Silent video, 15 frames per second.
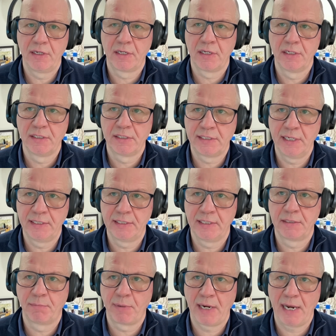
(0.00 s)

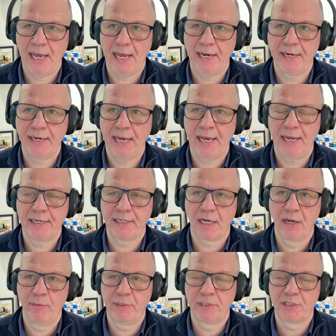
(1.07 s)
considered plan, and
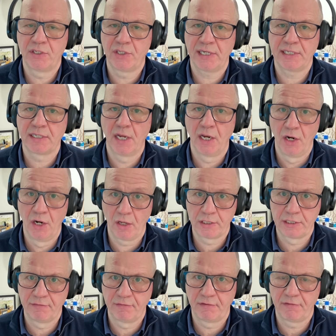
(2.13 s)
I would suggest a lot
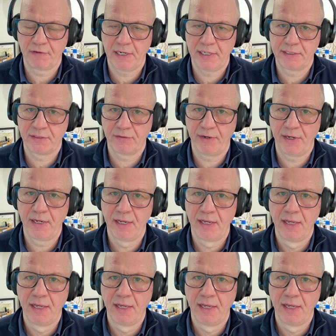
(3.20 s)
of advisory